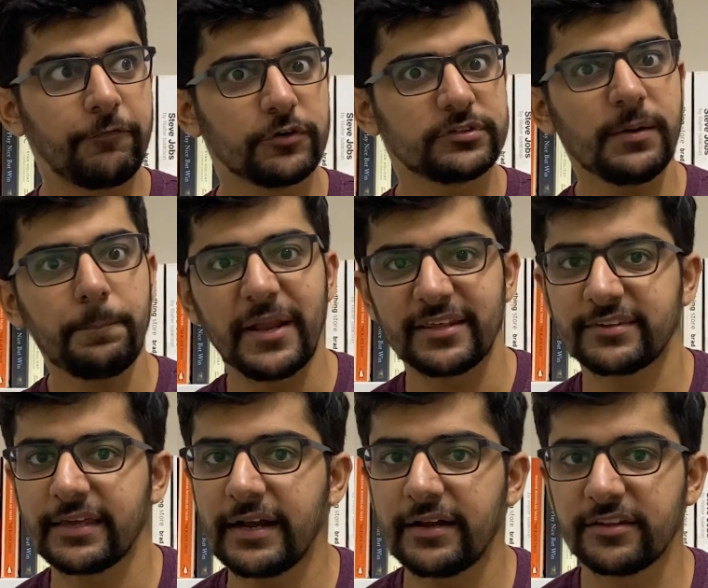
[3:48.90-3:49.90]
it was a
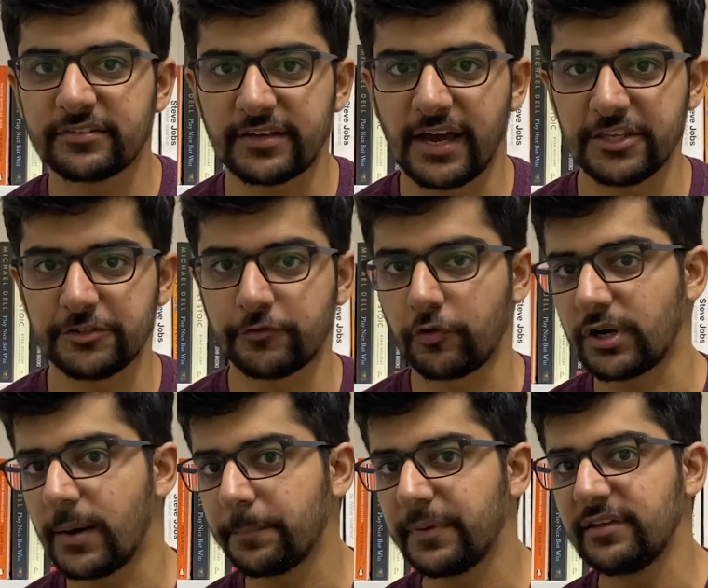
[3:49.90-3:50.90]
blessing in disguise
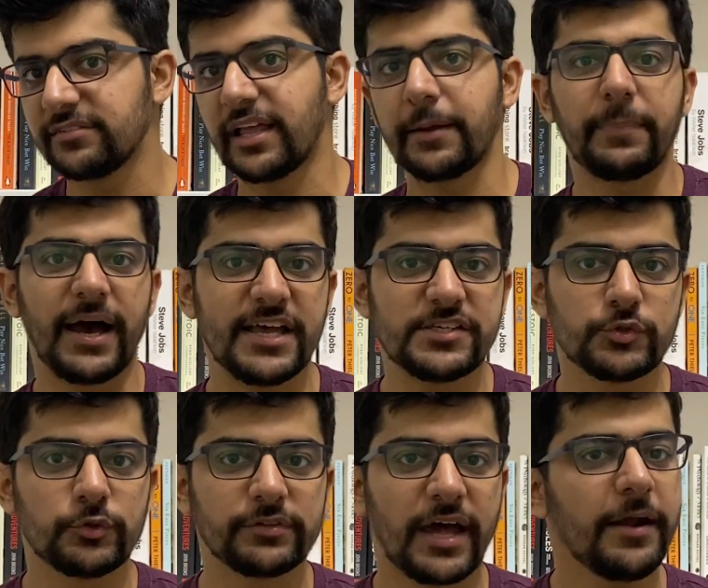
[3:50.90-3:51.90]
for companies like
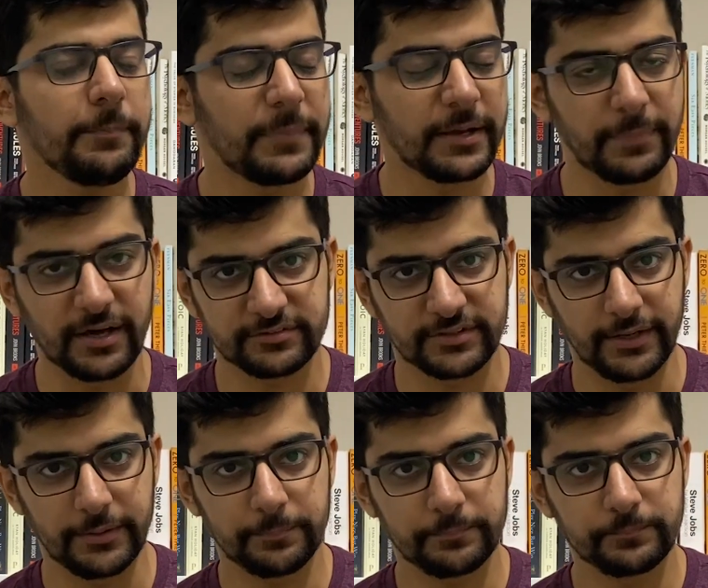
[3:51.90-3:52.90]
Byju's and Big
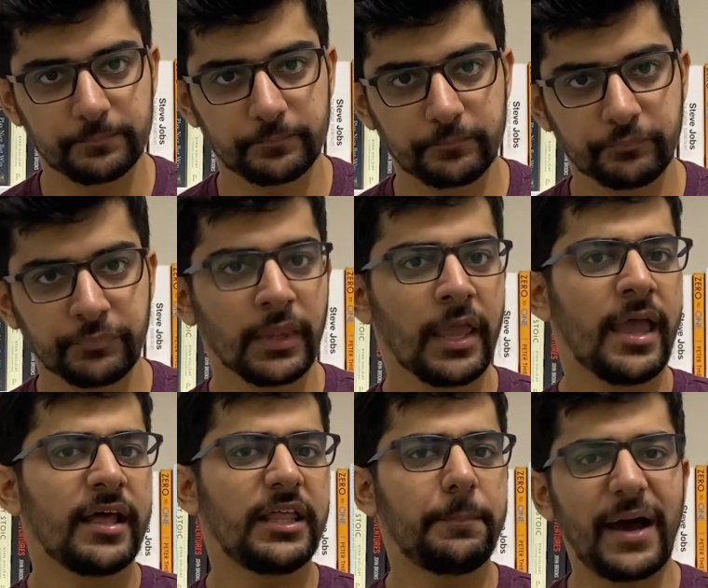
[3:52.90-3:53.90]
Basket.
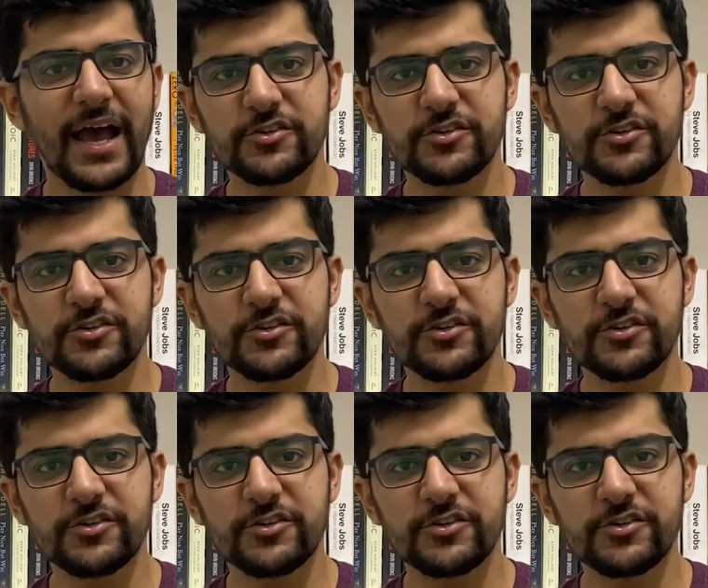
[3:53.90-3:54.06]
The